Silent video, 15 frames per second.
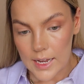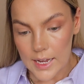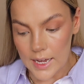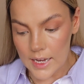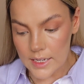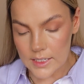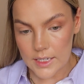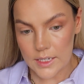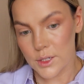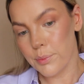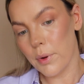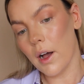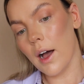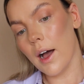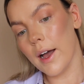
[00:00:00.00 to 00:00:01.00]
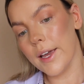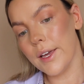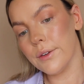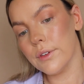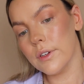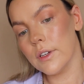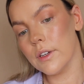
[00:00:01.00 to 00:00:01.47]
Easy as pie.
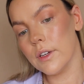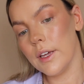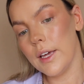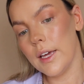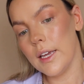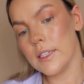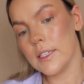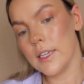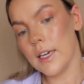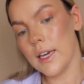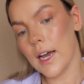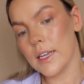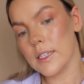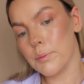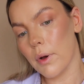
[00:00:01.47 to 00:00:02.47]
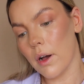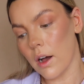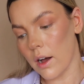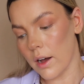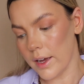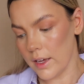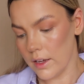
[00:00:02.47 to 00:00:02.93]
Easy as
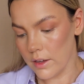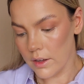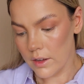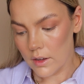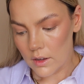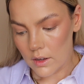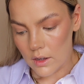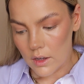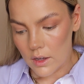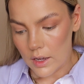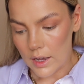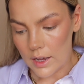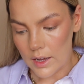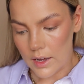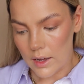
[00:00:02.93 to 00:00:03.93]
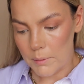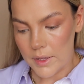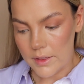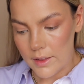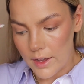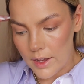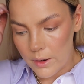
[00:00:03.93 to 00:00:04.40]
pie.
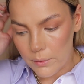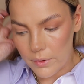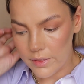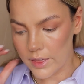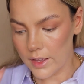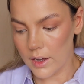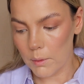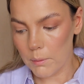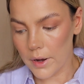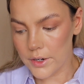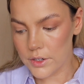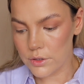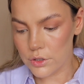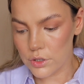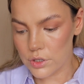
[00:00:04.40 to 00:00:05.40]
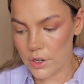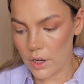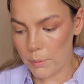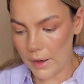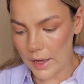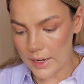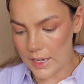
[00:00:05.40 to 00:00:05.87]
And then what I think I might do is just go
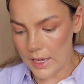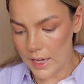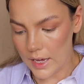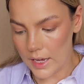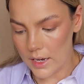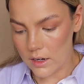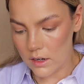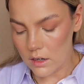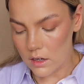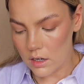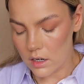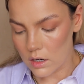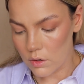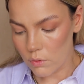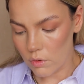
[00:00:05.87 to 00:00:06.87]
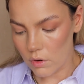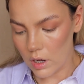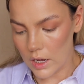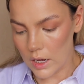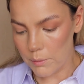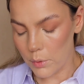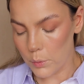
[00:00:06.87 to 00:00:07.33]
back in,
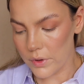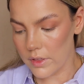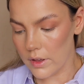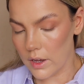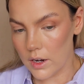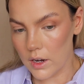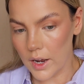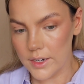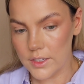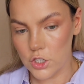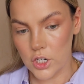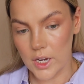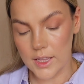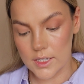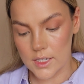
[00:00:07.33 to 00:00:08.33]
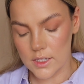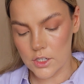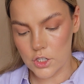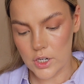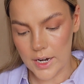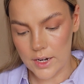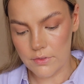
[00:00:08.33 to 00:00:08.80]
but with a lighter shade. This is the
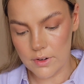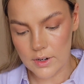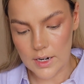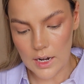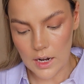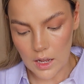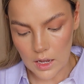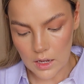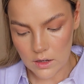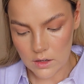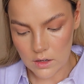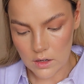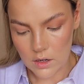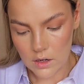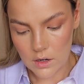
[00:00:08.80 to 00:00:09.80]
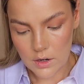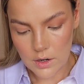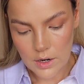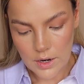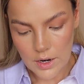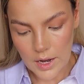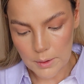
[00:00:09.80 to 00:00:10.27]
shade Vanilla.
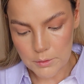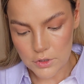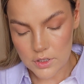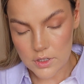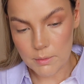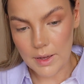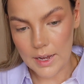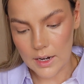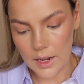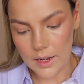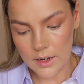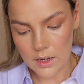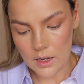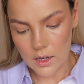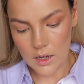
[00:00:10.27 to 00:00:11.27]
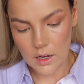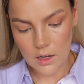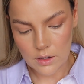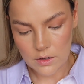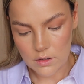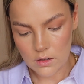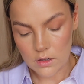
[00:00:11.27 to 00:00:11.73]
Just to make like
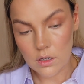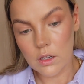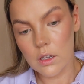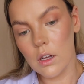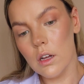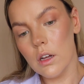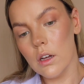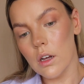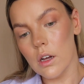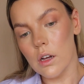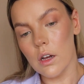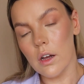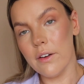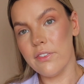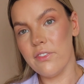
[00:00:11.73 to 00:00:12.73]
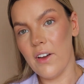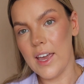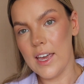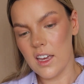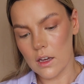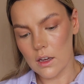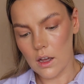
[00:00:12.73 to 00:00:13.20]
a
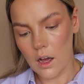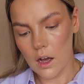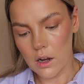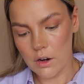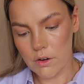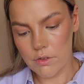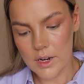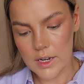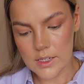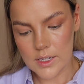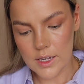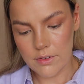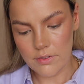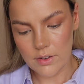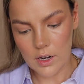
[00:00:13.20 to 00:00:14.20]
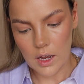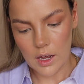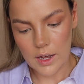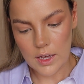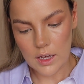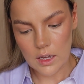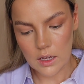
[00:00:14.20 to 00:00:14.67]
fake cut crease, if you
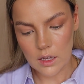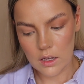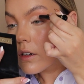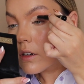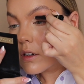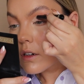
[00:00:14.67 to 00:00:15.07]
like.